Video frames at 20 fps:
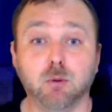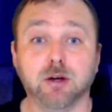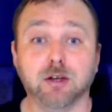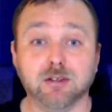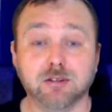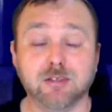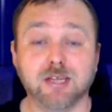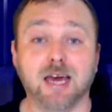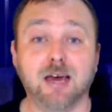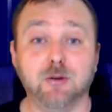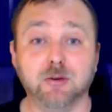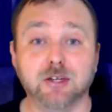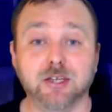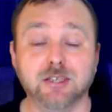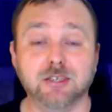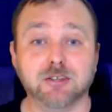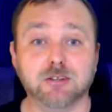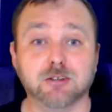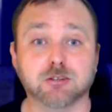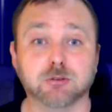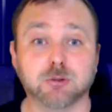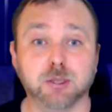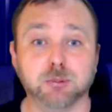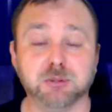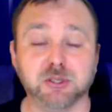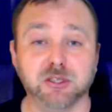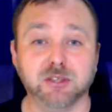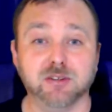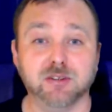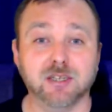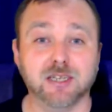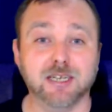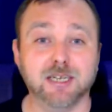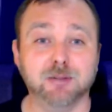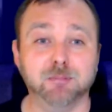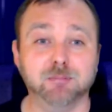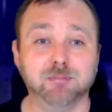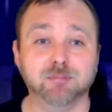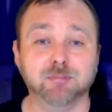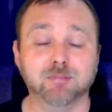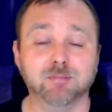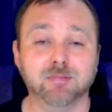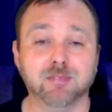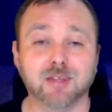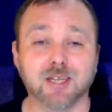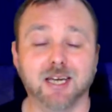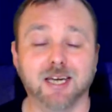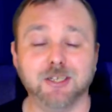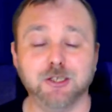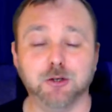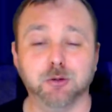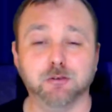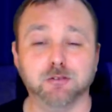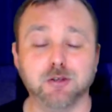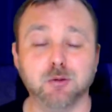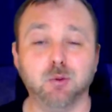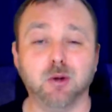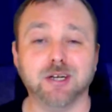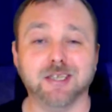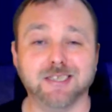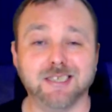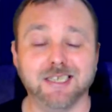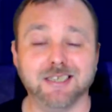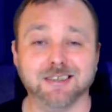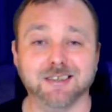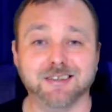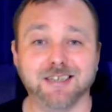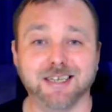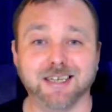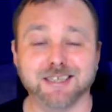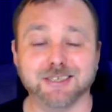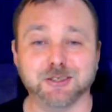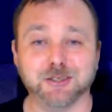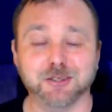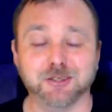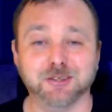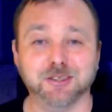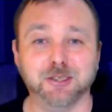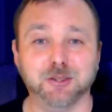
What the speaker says: it down in the description, and if you want to take the test, or